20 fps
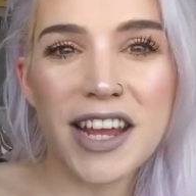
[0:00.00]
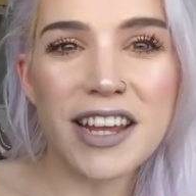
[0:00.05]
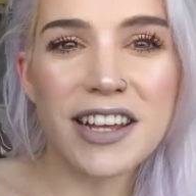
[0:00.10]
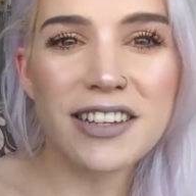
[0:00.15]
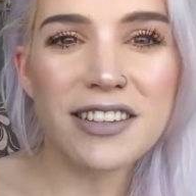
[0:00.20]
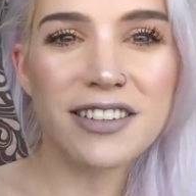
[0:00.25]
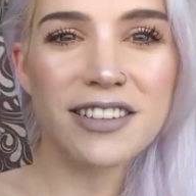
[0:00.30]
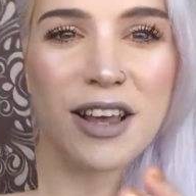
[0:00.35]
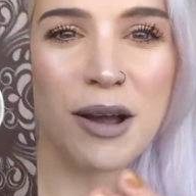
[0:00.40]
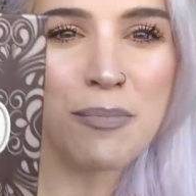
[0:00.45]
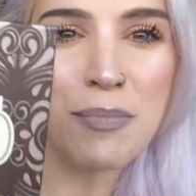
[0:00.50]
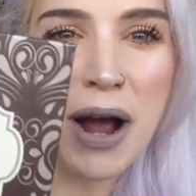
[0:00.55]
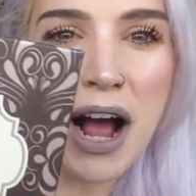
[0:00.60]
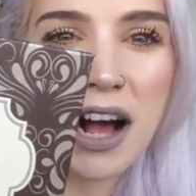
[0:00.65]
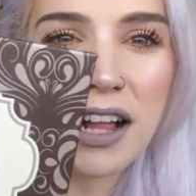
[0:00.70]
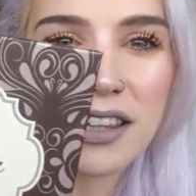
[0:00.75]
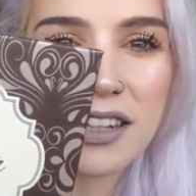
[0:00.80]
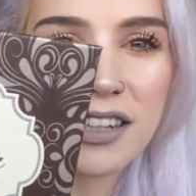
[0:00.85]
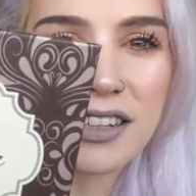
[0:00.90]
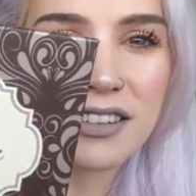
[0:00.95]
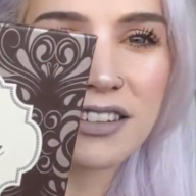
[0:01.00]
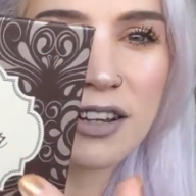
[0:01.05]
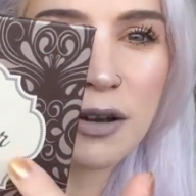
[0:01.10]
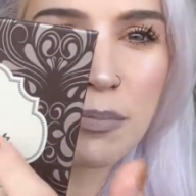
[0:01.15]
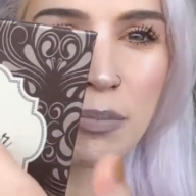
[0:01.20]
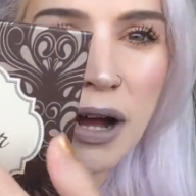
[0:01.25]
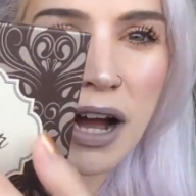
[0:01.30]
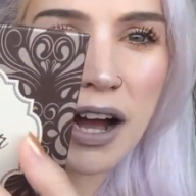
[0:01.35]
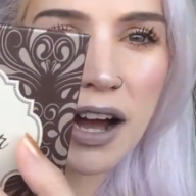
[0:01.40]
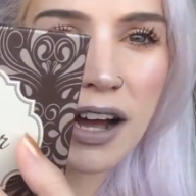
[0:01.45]
This palette
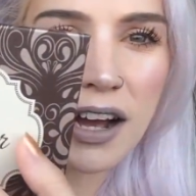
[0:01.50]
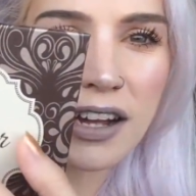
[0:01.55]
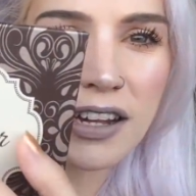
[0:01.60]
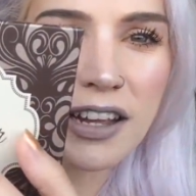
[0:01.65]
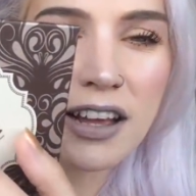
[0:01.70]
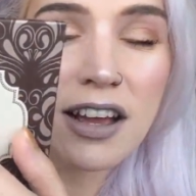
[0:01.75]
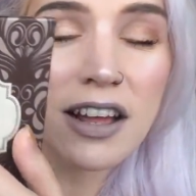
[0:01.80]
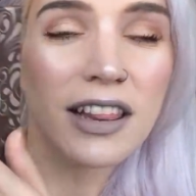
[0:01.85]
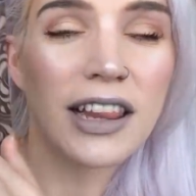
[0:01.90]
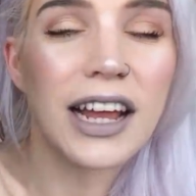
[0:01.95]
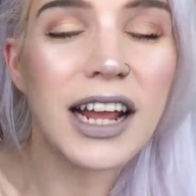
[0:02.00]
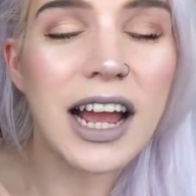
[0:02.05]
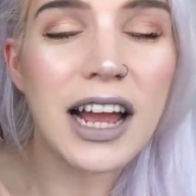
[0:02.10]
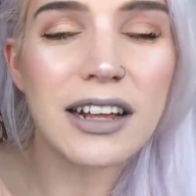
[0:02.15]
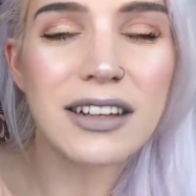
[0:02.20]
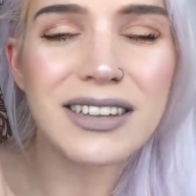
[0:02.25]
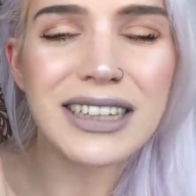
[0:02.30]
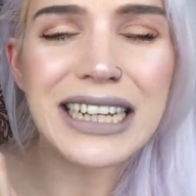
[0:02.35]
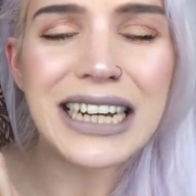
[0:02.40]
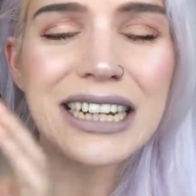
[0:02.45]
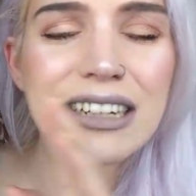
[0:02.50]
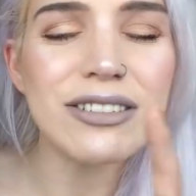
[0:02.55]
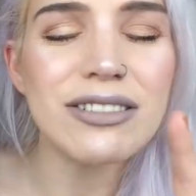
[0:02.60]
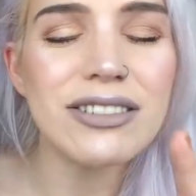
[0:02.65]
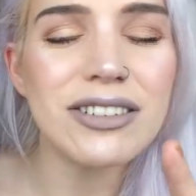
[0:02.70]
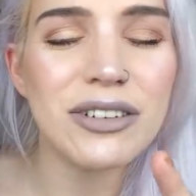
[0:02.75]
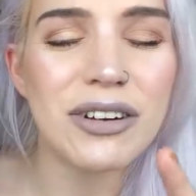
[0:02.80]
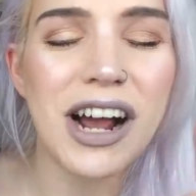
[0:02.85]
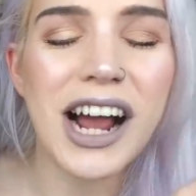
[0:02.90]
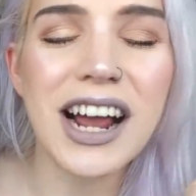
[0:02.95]
by, like, I, I
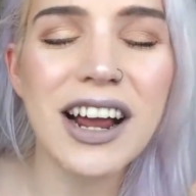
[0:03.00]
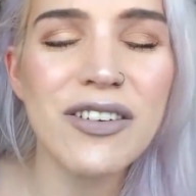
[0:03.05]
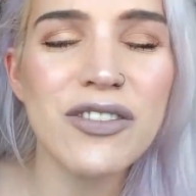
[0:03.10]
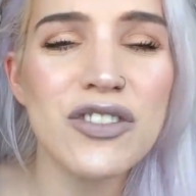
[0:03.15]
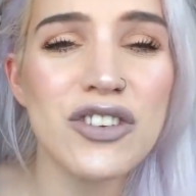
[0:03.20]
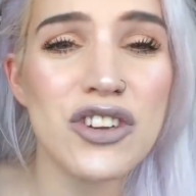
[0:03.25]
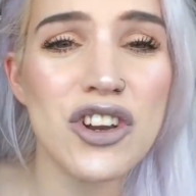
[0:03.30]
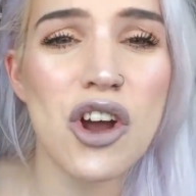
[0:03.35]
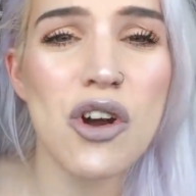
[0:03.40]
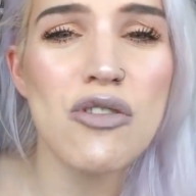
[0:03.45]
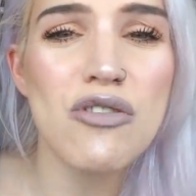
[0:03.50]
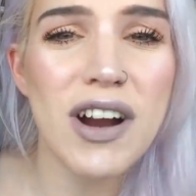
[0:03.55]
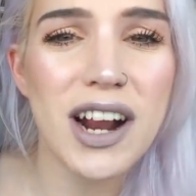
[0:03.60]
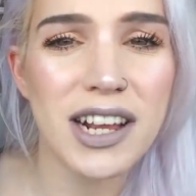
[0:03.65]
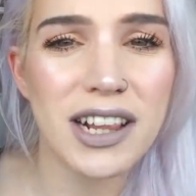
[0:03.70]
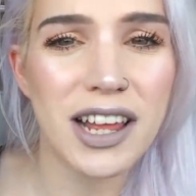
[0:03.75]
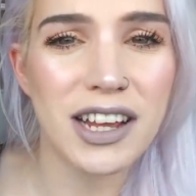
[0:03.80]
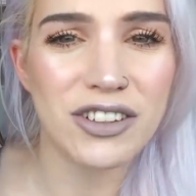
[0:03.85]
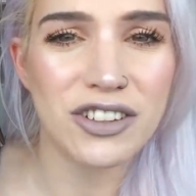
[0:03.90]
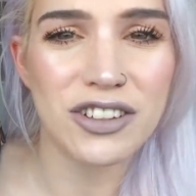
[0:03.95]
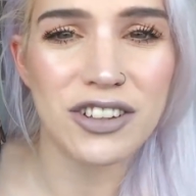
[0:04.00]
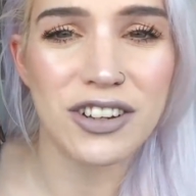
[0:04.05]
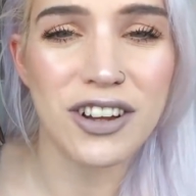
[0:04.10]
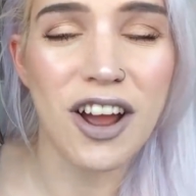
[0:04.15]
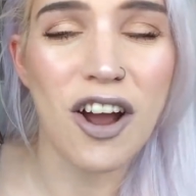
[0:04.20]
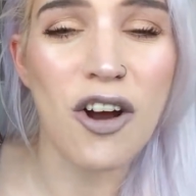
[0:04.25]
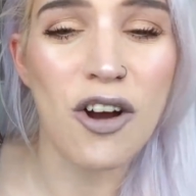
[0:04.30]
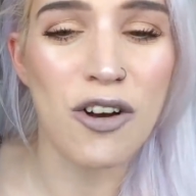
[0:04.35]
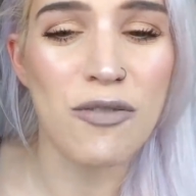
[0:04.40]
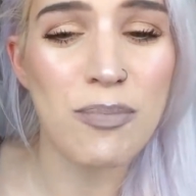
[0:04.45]
don't know, I have no recollection
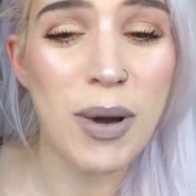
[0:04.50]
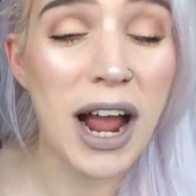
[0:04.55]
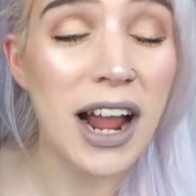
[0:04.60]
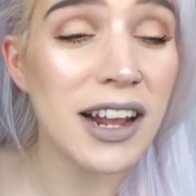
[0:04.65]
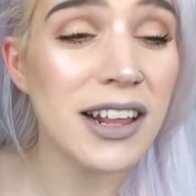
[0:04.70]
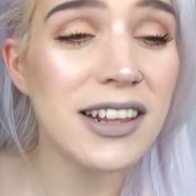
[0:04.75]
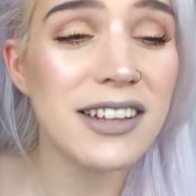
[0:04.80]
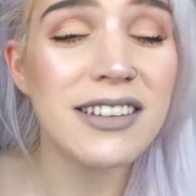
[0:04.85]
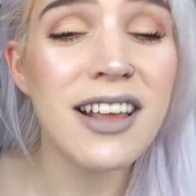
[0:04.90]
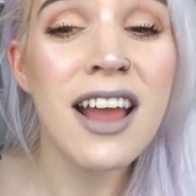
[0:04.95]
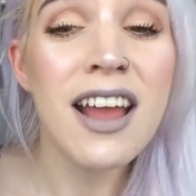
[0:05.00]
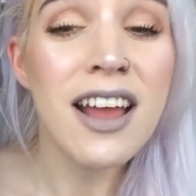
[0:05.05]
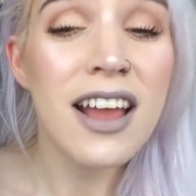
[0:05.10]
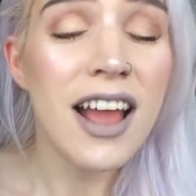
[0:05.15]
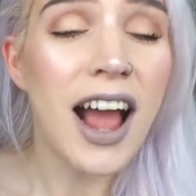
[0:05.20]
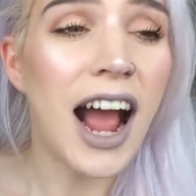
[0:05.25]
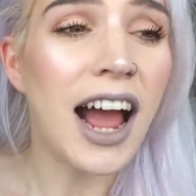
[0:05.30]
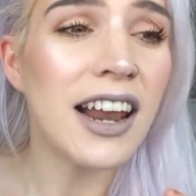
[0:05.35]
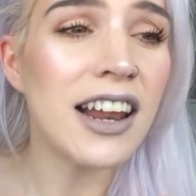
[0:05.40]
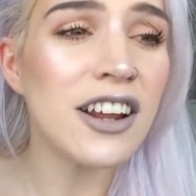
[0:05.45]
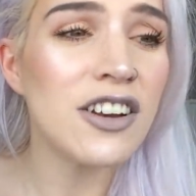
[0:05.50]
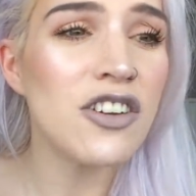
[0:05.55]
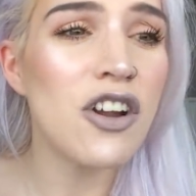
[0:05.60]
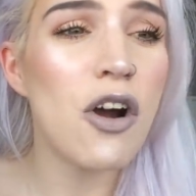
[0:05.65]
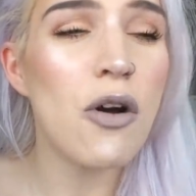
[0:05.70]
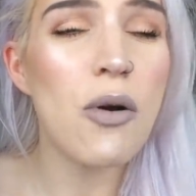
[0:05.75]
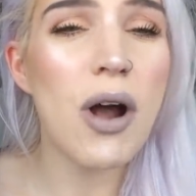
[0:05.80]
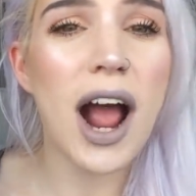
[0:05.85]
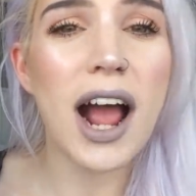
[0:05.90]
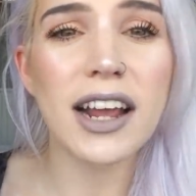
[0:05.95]
of buying this. And I
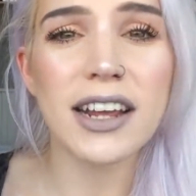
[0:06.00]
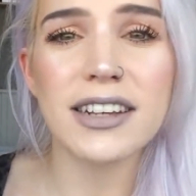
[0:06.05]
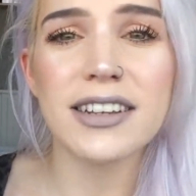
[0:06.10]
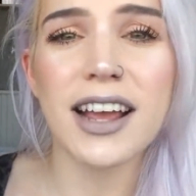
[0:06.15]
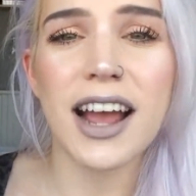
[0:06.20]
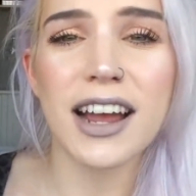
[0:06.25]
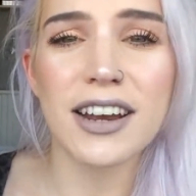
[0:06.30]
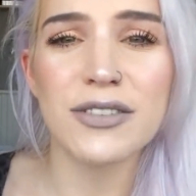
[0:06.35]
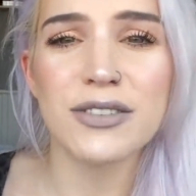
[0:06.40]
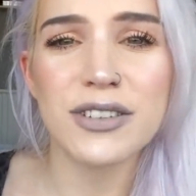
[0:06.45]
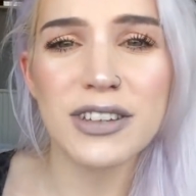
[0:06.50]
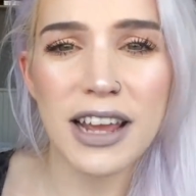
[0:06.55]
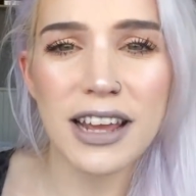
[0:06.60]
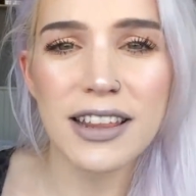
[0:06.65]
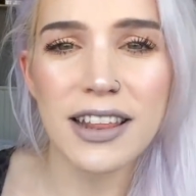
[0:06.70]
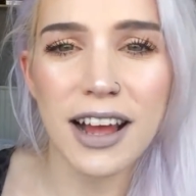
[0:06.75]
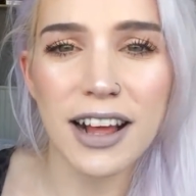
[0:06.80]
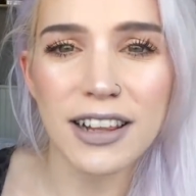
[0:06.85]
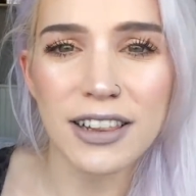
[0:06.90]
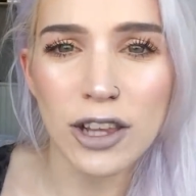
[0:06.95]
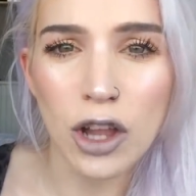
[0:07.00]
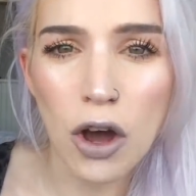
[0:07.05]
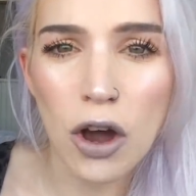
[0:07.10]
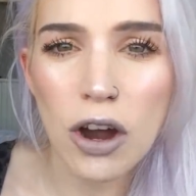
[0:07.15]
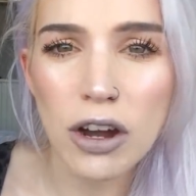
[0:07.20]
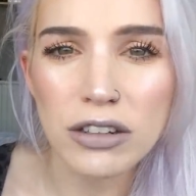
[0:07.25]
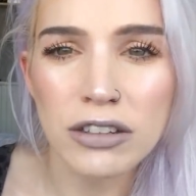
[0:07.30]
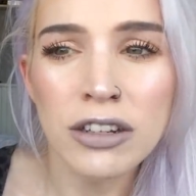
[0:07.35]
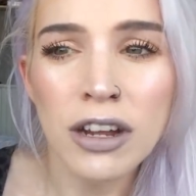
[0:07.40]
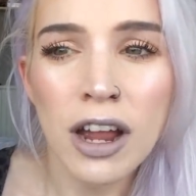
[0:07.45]
know I kind of say that a
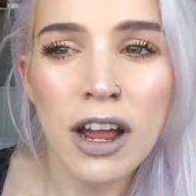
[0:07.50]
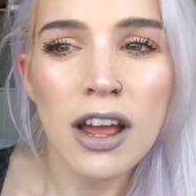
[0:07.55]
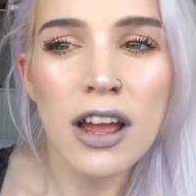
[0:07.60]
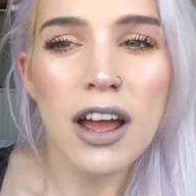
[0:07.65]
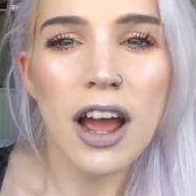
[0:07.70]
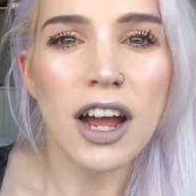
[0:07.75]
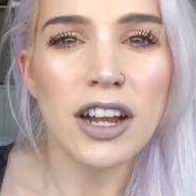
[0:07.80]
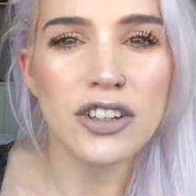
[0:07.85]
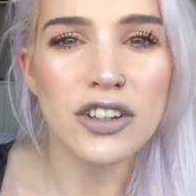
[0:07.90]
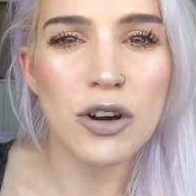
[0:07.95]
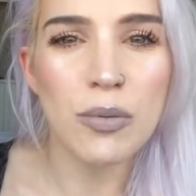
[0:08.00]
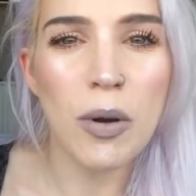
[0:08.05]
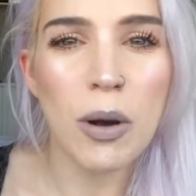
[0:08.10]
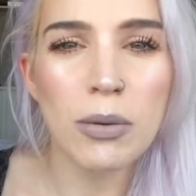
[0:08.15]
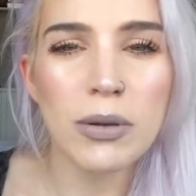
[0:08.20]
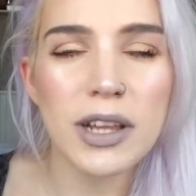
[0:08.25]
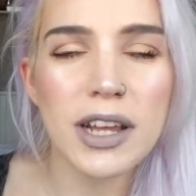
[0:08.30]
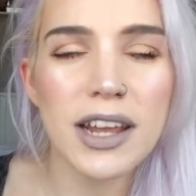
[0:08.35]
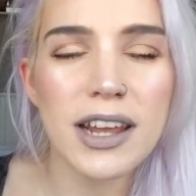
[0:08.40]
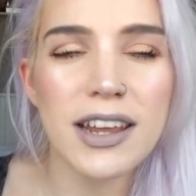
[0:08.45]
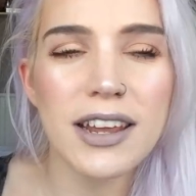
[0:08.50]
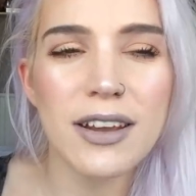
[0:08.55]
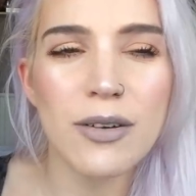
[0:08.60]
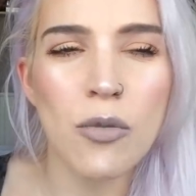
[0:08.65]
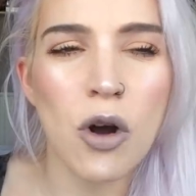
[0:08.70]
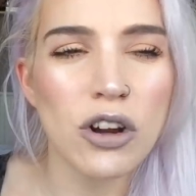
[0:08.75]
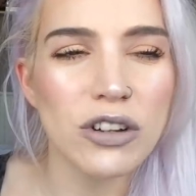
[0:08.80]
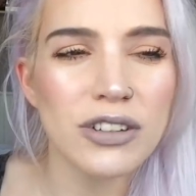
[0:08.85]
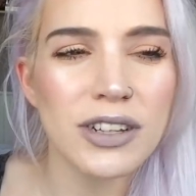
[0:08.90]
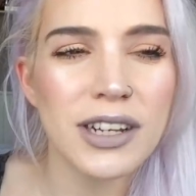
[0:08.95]
lot. And you're probably
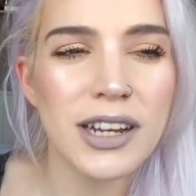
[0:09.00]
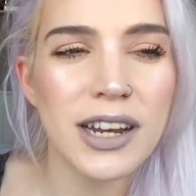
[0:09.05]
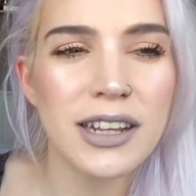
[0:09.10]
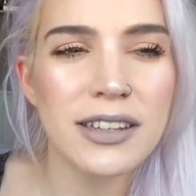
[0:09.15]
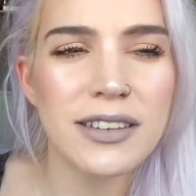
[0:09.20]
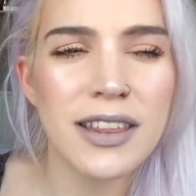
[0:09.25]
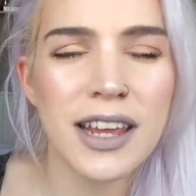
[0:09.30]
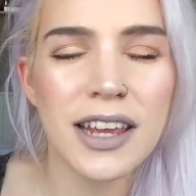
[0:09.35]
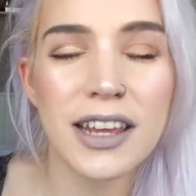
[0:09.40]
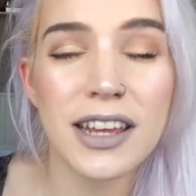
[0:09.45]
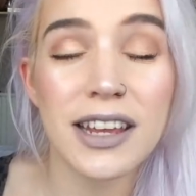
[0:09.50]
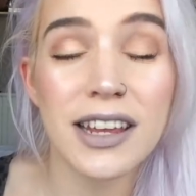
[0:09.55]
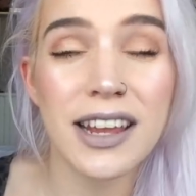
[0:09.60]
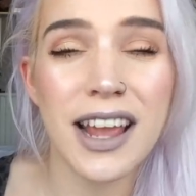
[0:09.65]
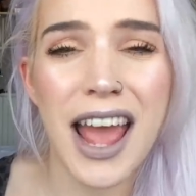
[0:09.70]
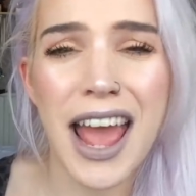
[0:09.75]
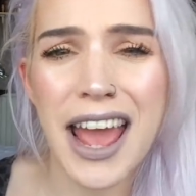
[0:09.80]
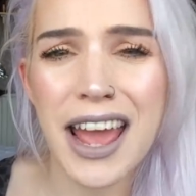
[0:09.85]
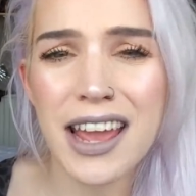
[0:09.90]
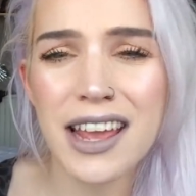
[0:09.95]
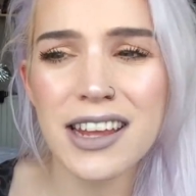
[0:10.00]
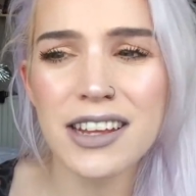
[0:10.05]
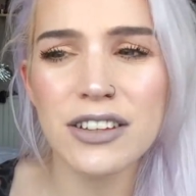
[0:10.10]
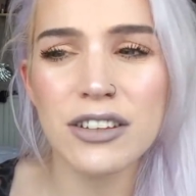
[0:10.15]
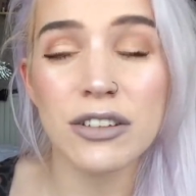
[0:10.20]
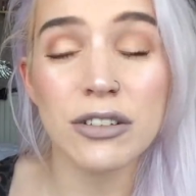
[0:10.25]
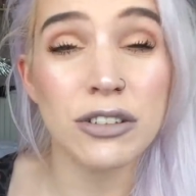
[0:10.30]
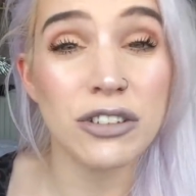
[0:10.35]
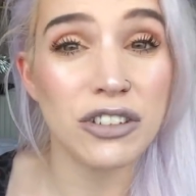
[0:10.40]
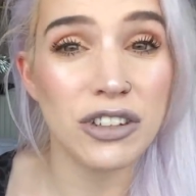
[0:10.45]
watching this thinking, A,
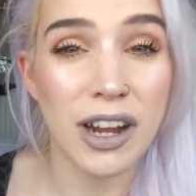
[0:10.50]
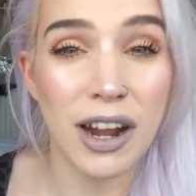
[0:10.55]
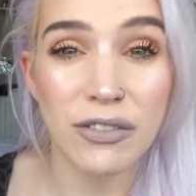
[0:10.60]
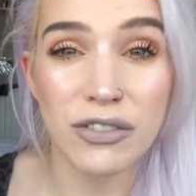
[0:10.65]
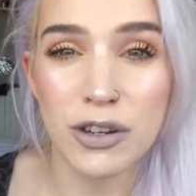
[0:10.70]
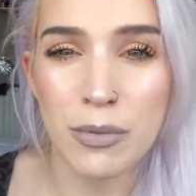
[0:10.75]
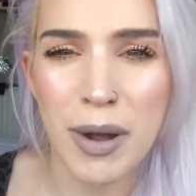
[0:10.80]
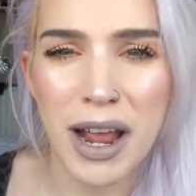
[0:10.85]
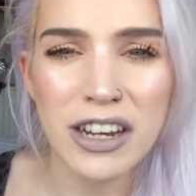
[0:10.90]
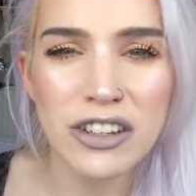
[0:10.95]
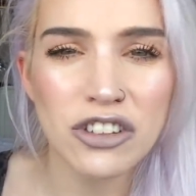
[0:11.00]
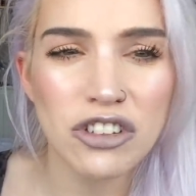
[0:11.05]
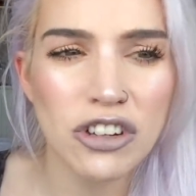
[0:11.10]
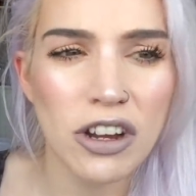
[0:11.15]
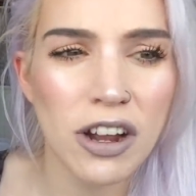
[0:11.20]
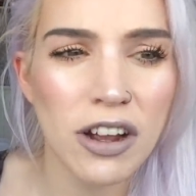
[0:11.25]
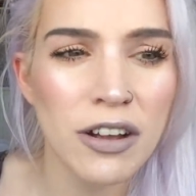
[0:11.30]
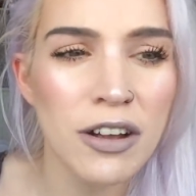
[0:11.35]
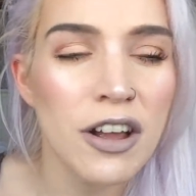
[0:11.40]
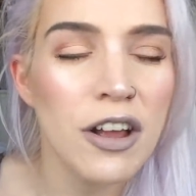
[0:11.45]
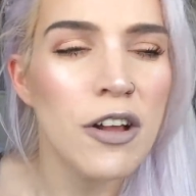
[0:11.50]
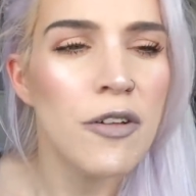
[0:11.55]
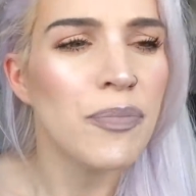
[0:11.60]
does she have dementia?